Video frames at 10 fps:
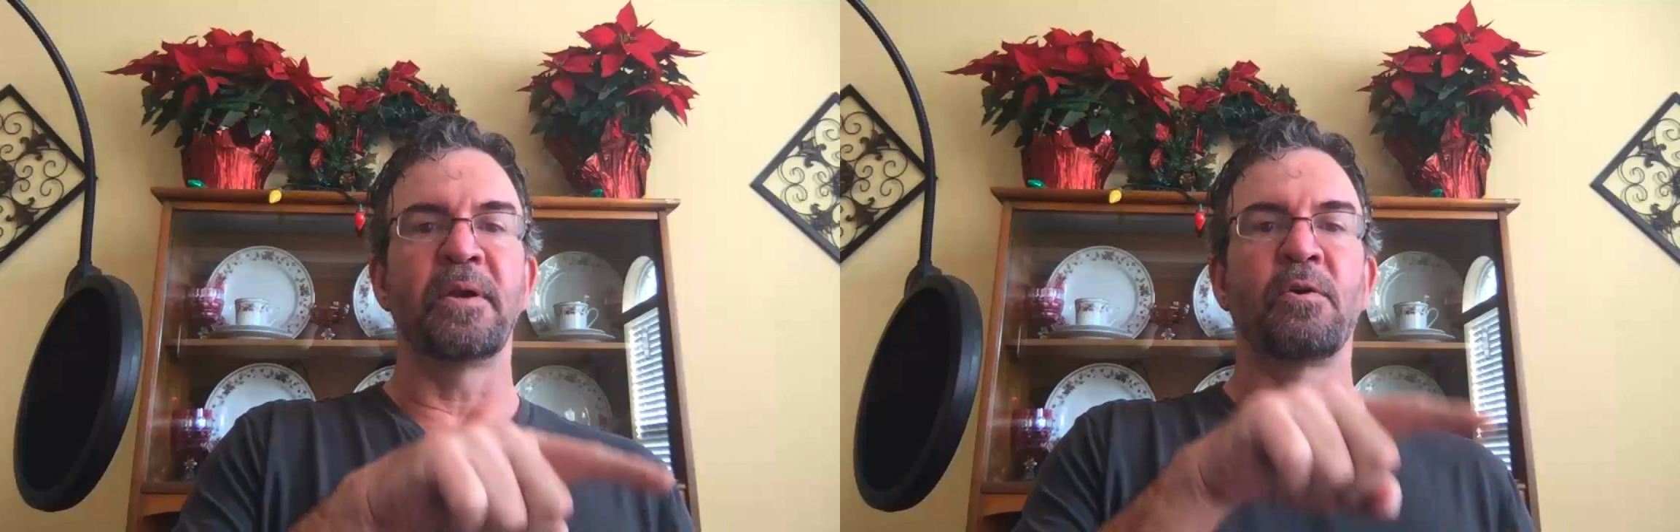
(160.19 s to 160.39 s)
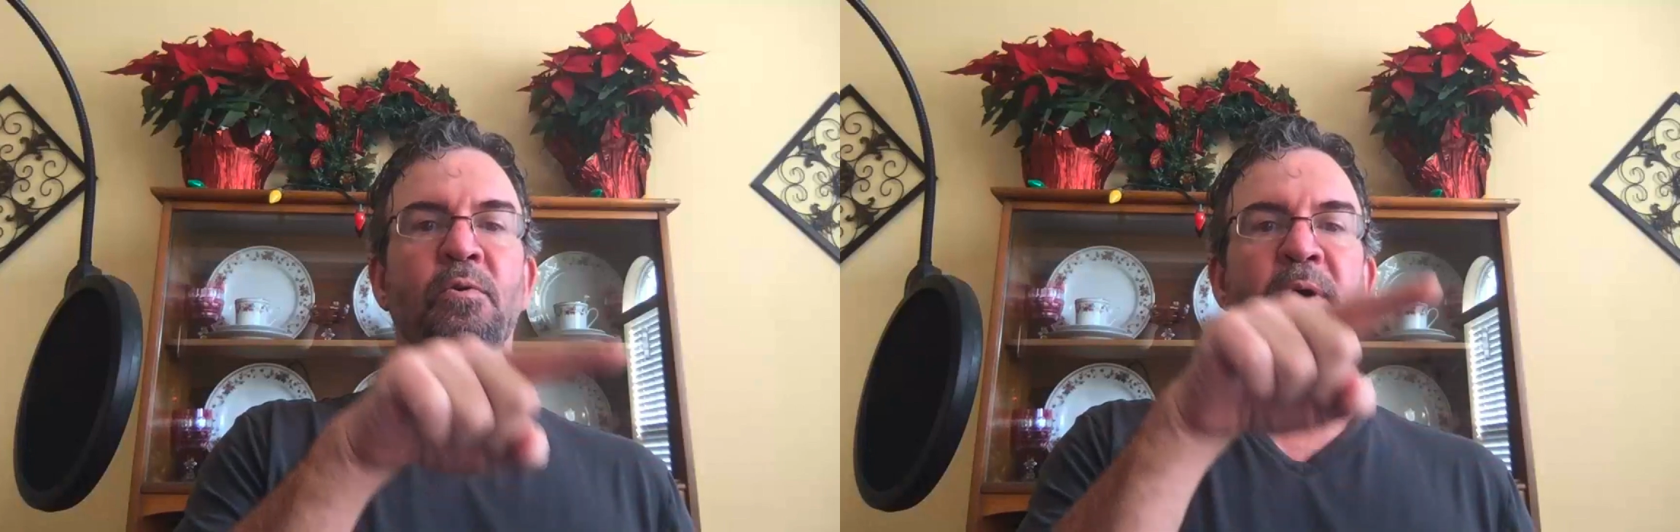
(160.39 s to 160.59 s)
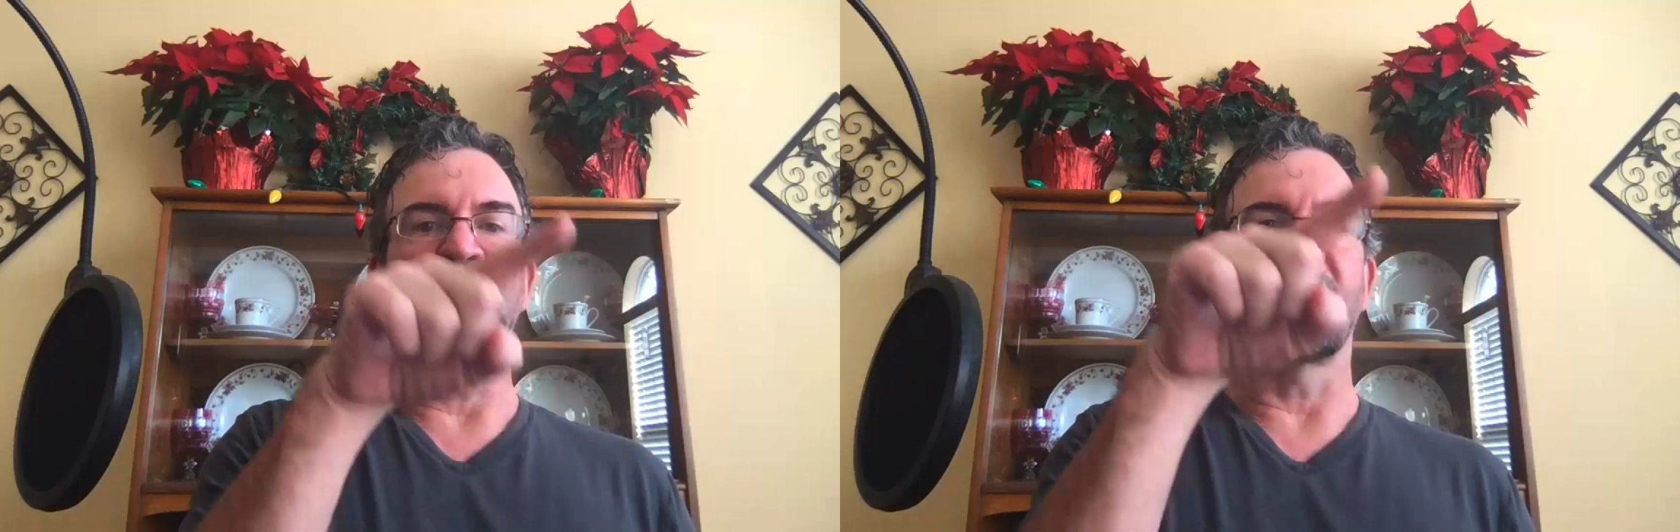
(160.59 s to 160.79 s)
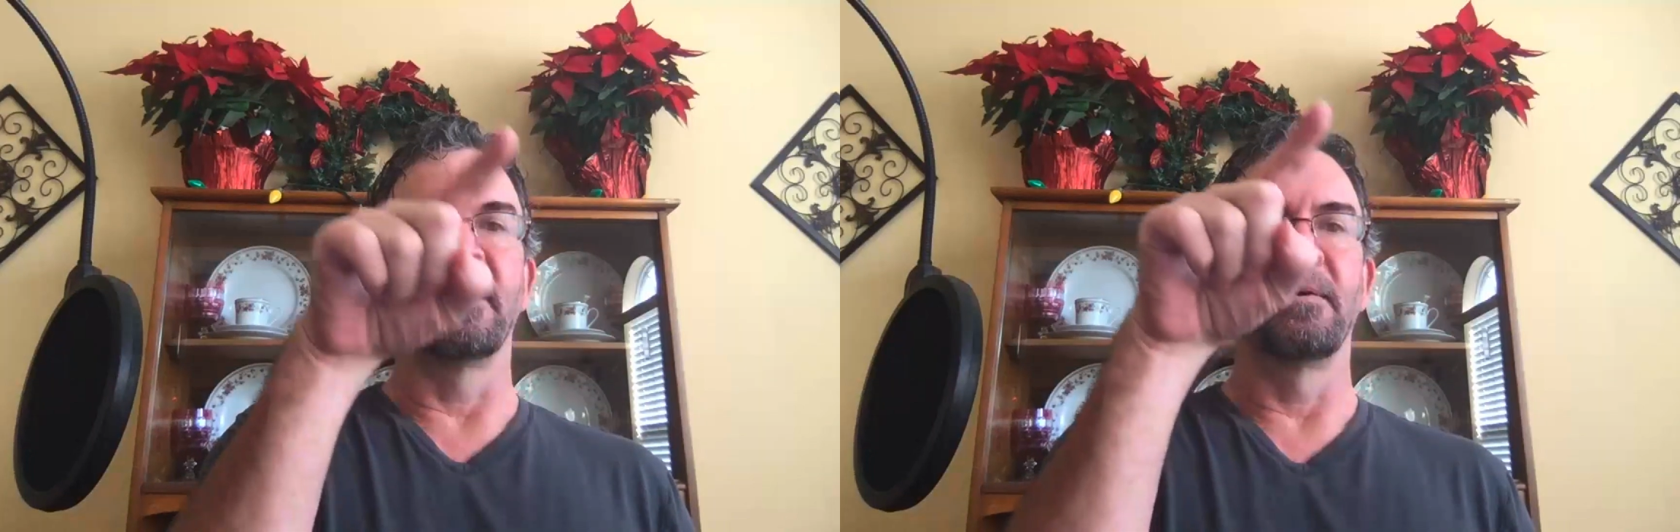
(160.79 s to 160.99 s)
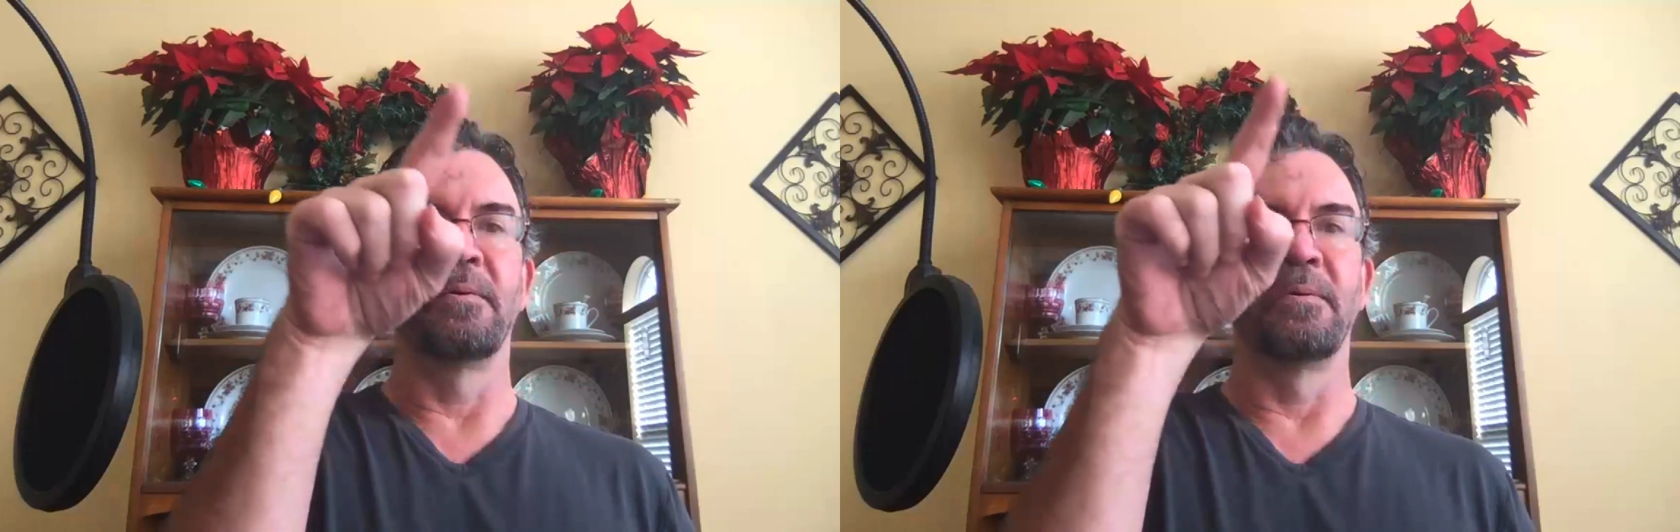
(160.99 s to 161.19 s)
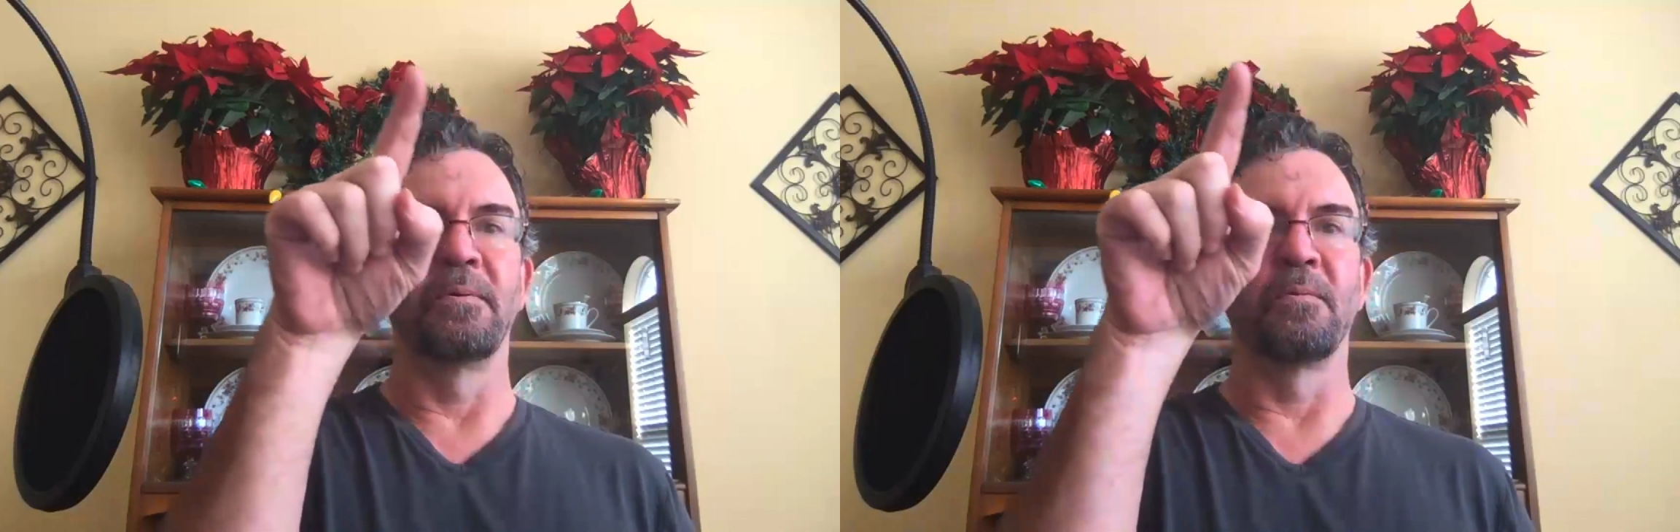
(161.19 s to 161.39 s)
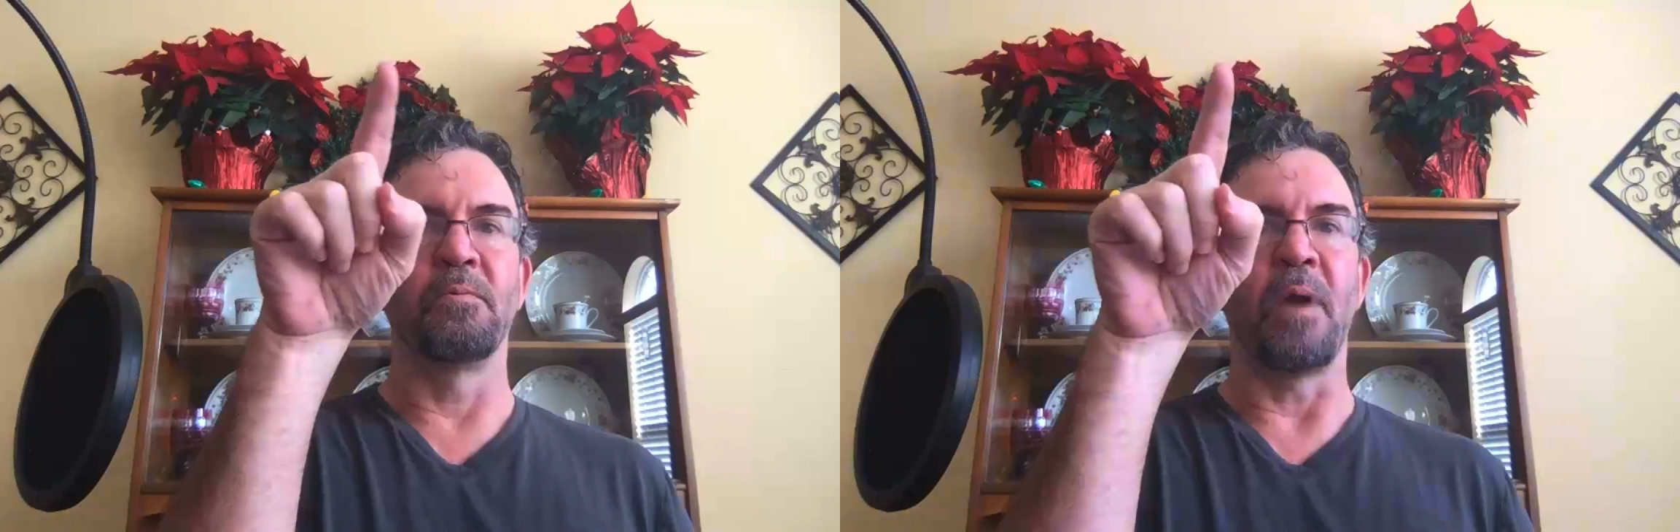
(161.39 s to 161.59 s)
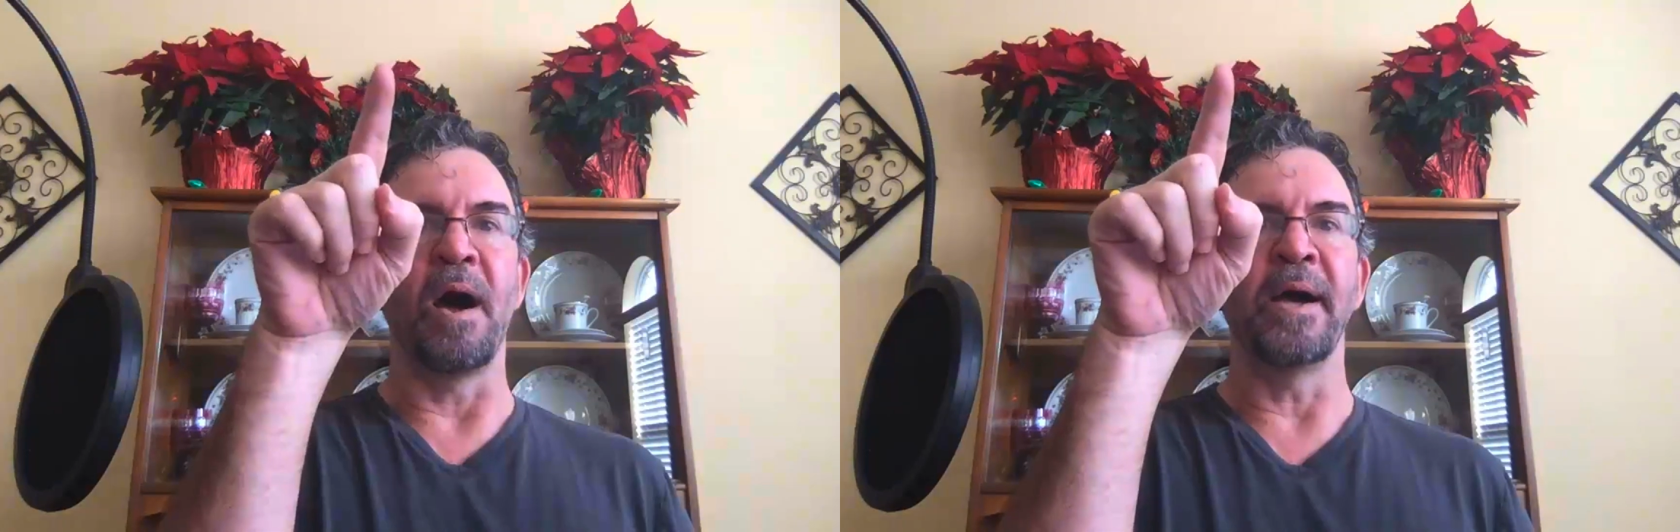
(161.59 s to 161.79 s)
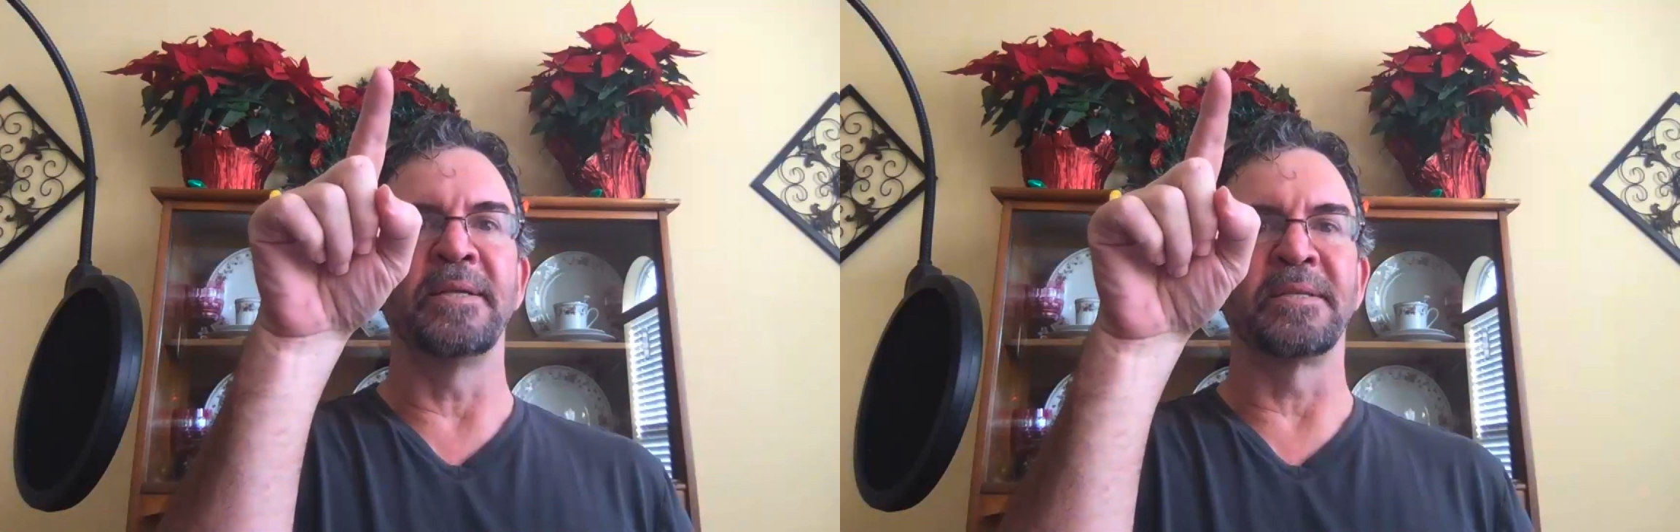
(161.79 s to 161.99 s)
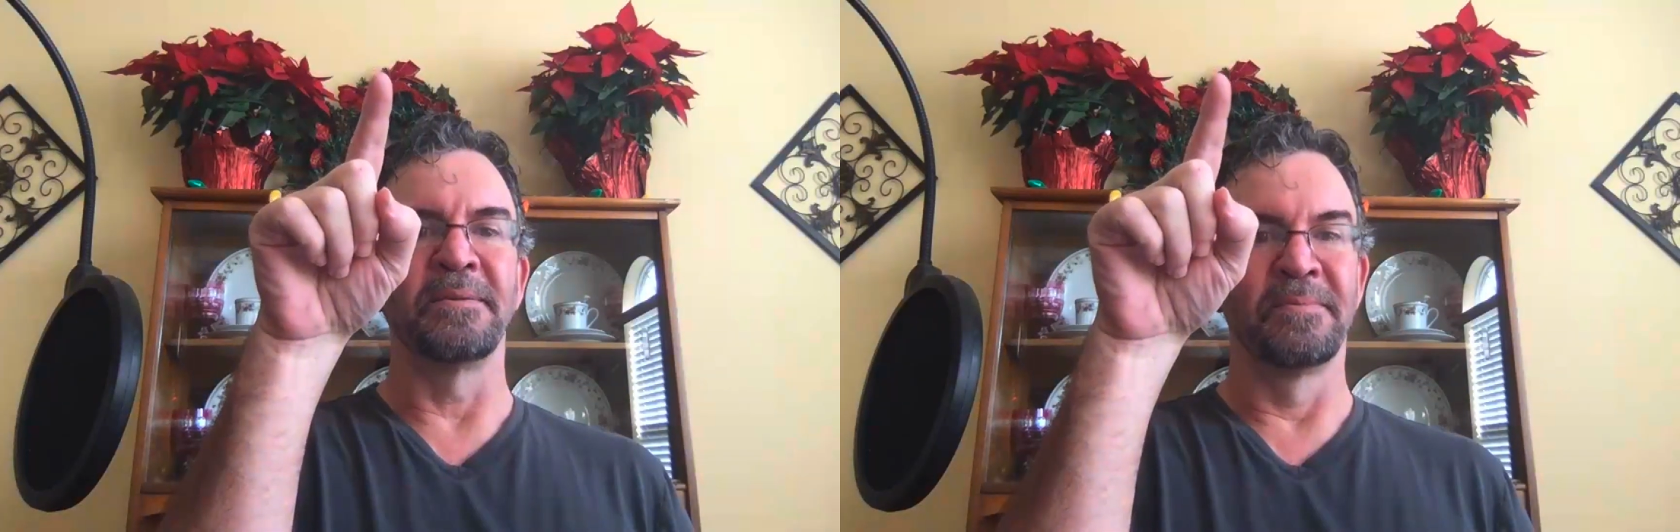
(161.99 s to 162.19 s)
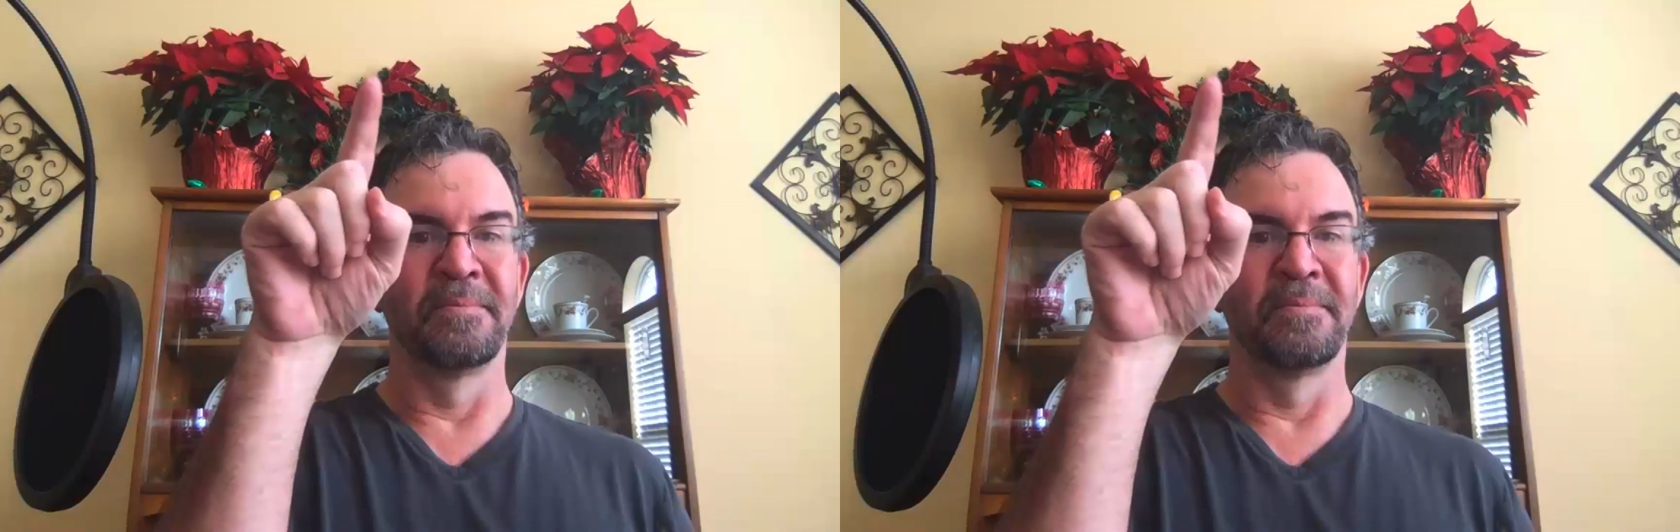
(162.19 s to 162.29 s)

quick rise